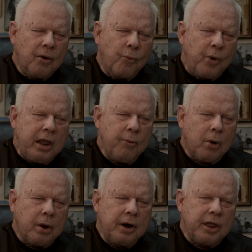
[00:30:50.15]
We
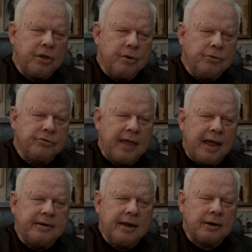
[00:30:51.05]
were going to use
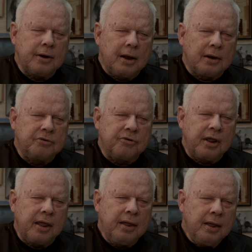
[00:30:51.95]
that
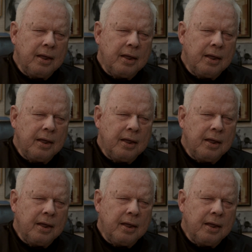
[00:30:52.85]
technology